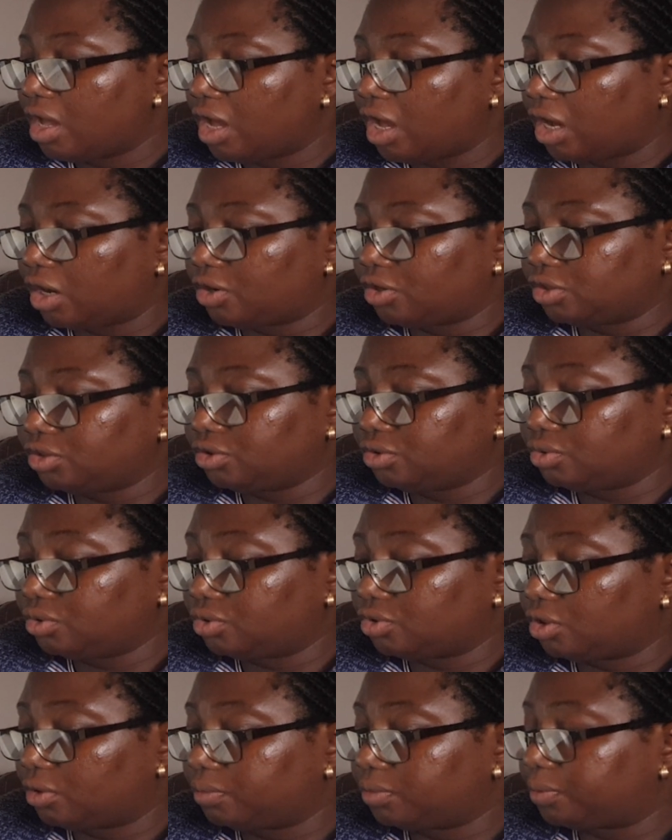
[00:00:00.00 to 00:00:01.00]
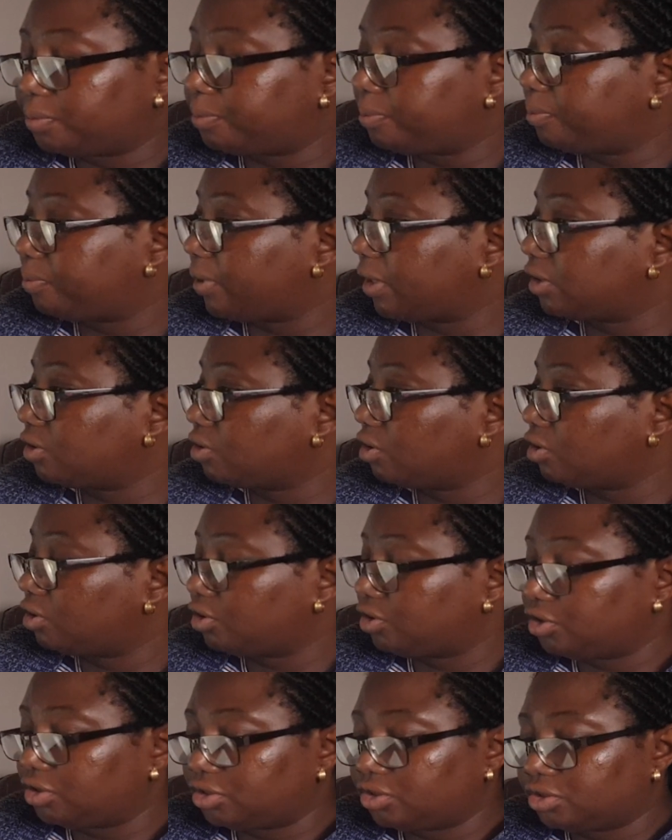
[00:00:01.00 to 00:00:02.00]
According to some
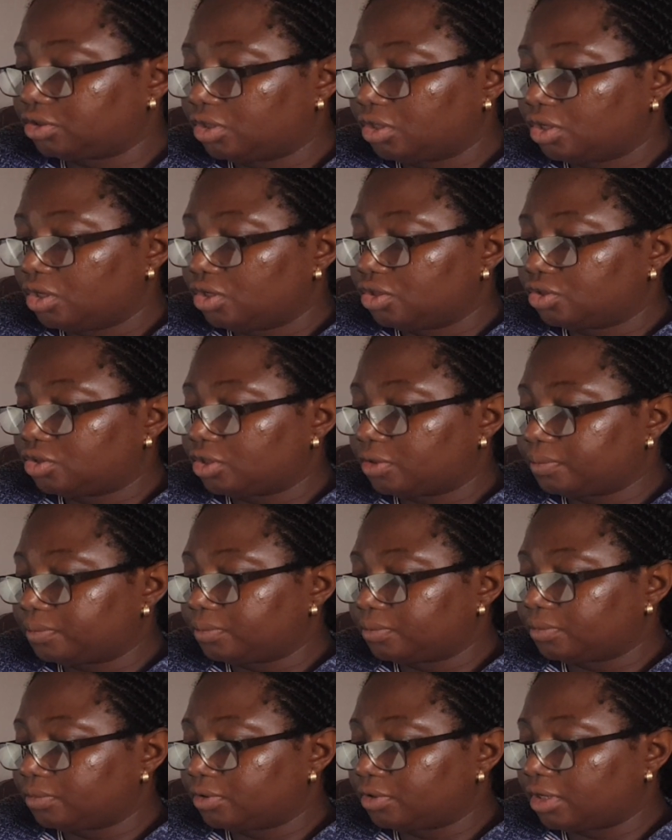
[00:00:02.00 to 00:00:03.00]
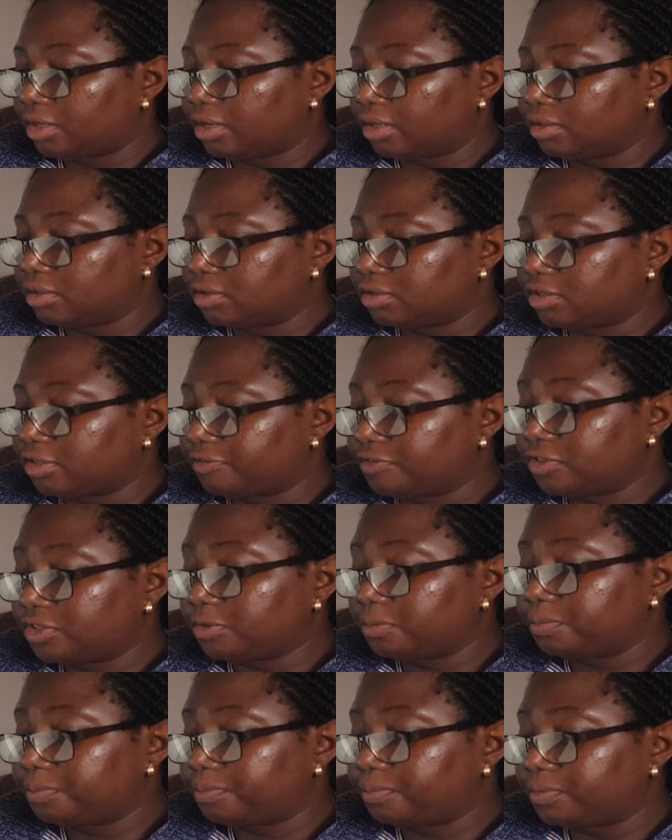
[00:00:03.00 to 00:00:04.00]
pathologists, some
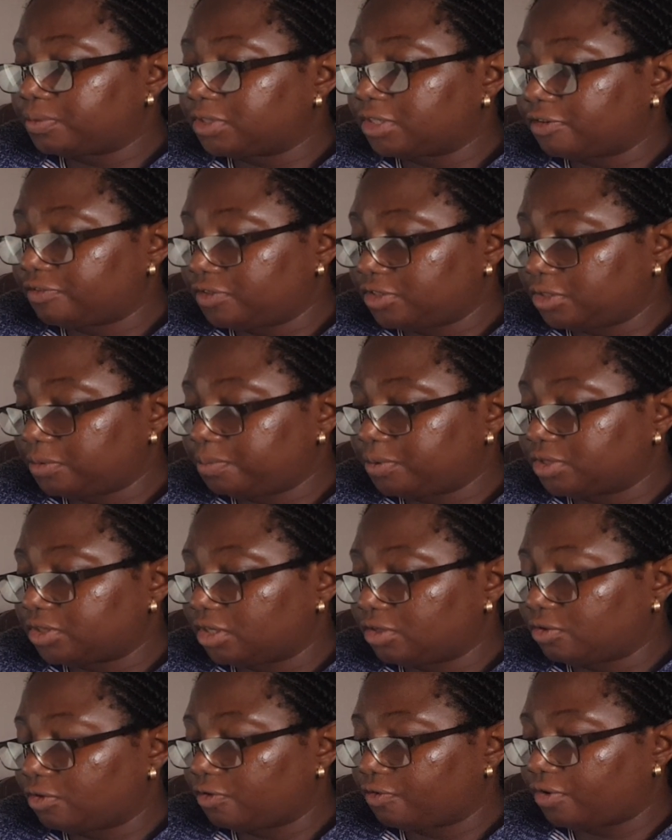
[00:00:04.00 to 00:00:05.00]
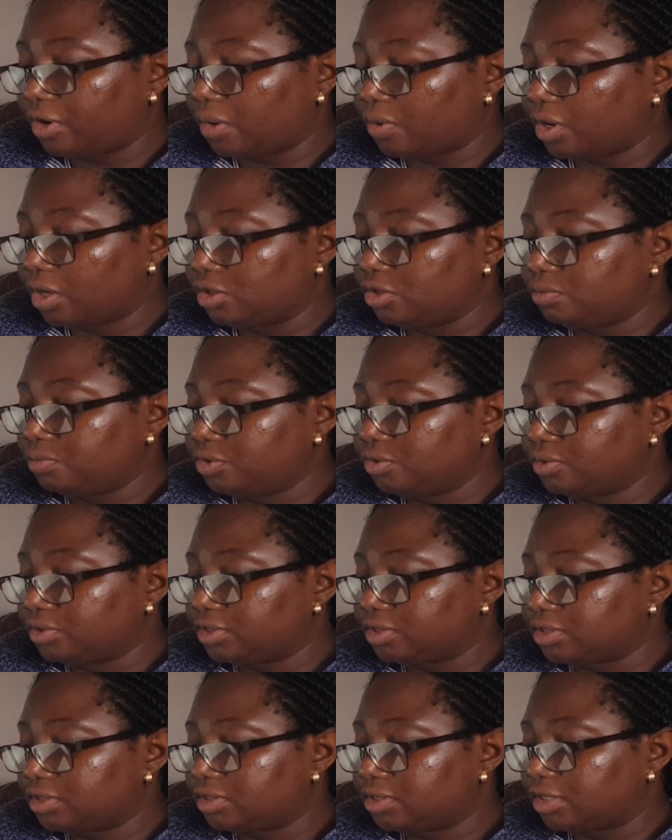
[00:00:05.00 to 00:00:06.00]
70% of our immune
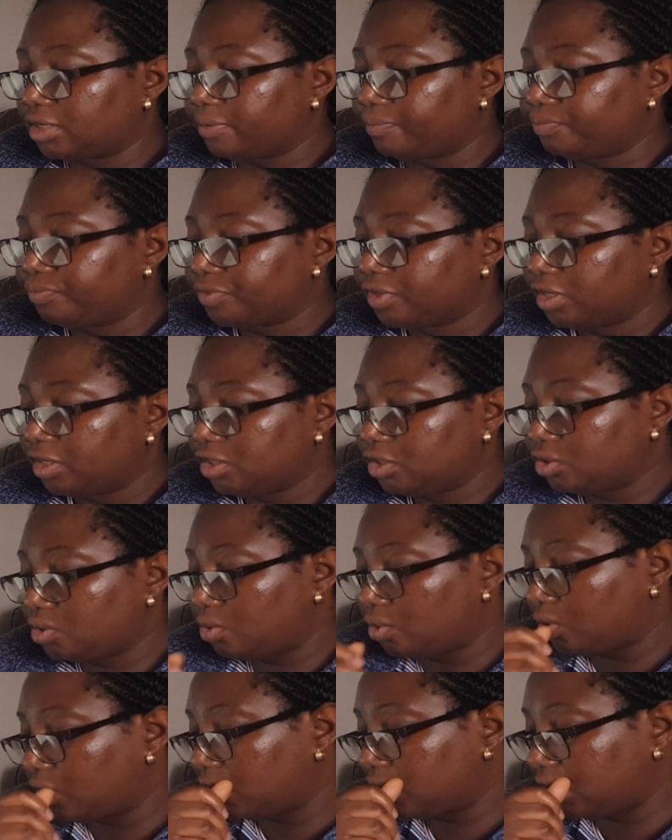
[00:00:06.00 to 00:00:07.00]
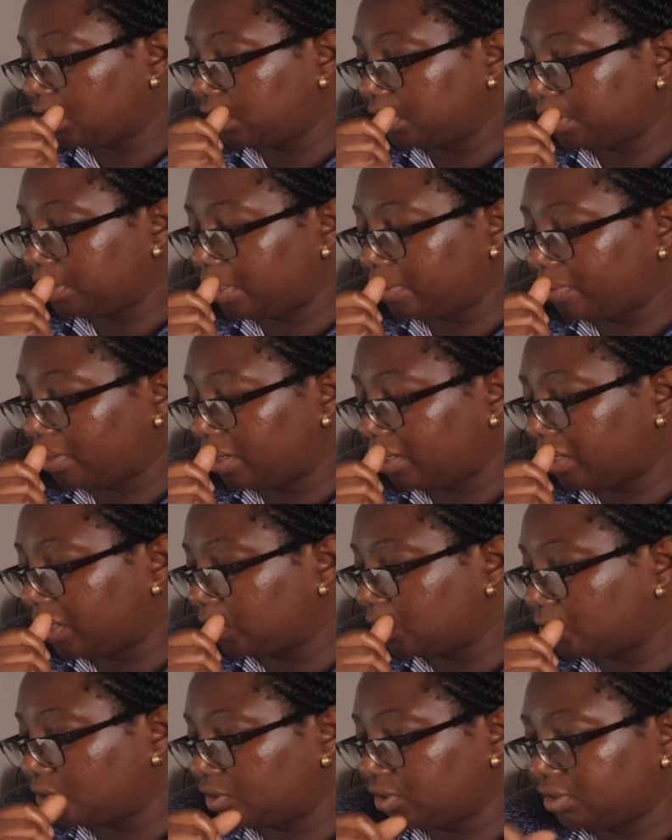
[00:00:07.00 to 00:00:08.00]
system is located in our
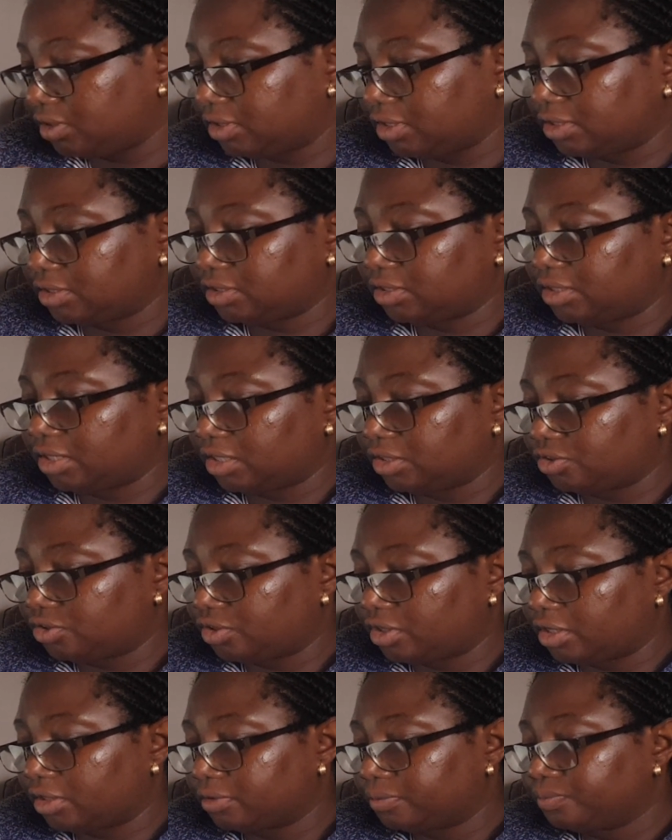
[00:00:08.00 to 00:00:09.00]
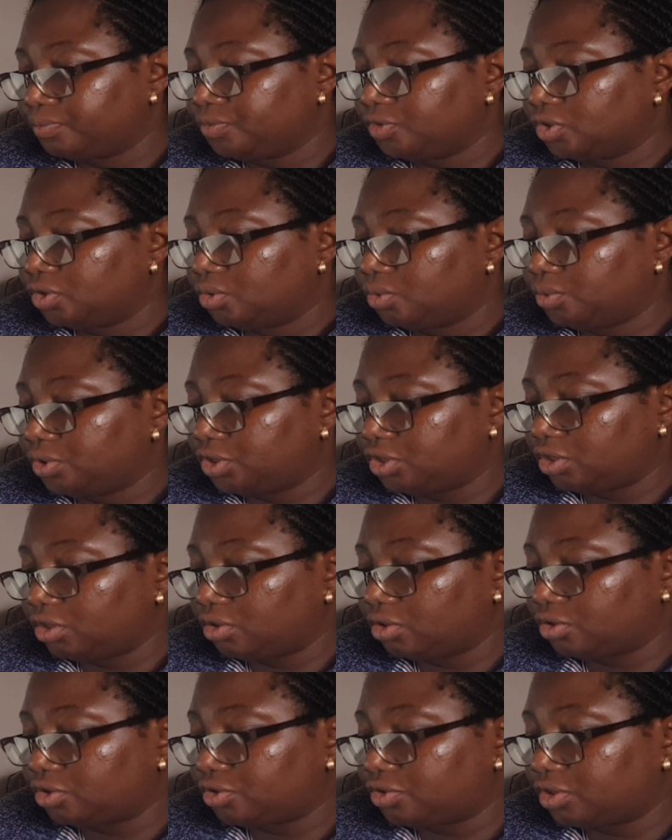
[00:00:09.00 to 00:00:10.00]
gastrointestinal tract, which
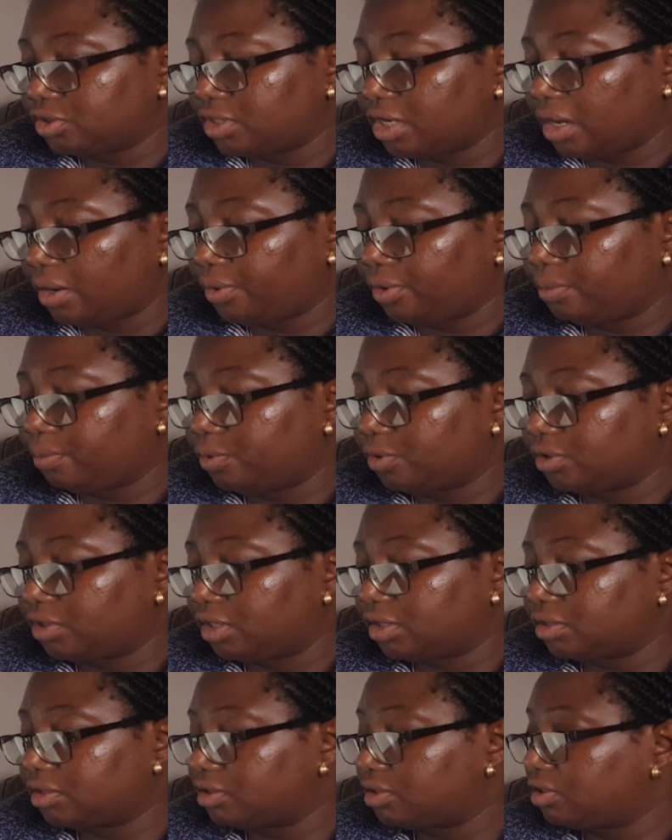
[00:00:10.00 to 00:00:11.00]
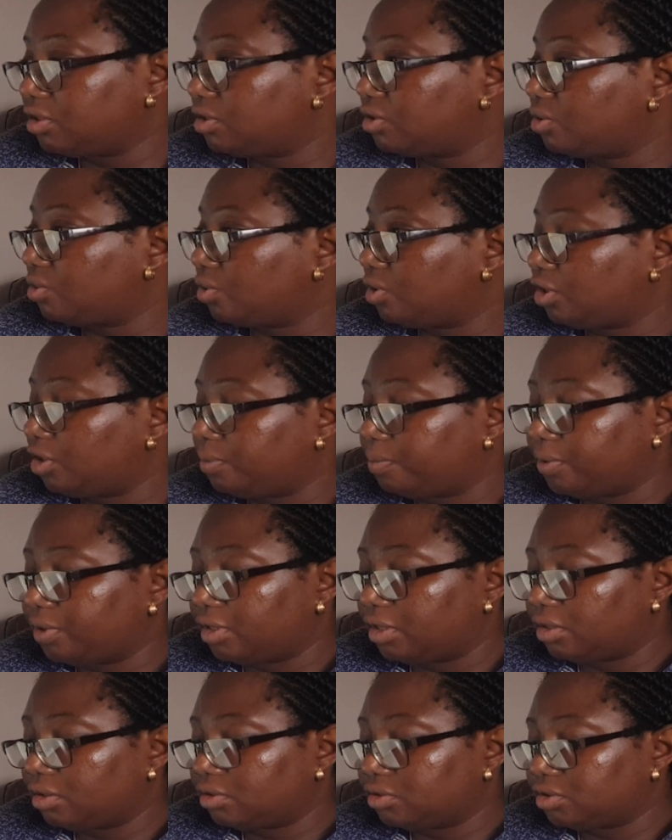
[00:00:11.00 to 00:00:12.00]
illustrates how important it is to keep a
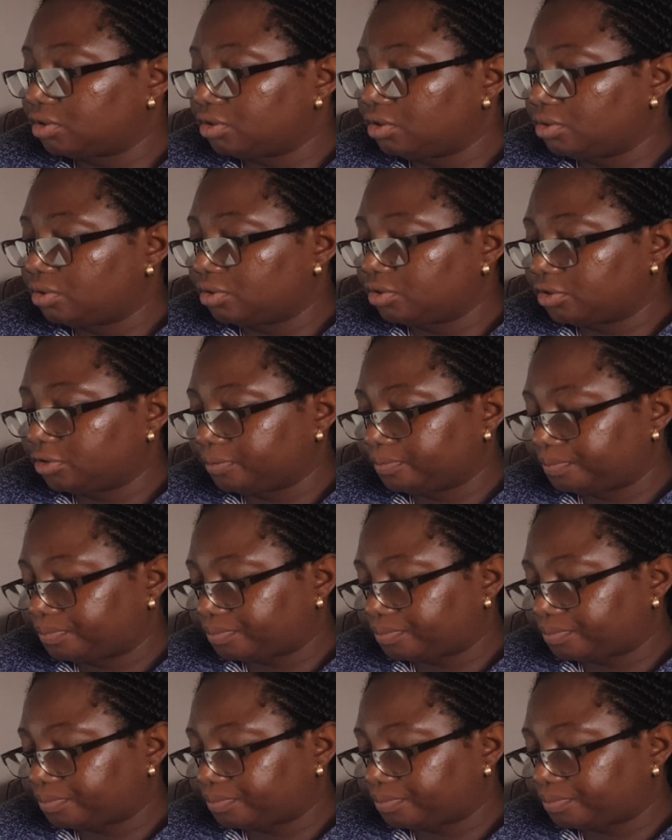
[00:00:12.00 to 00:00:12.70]
healthy gut.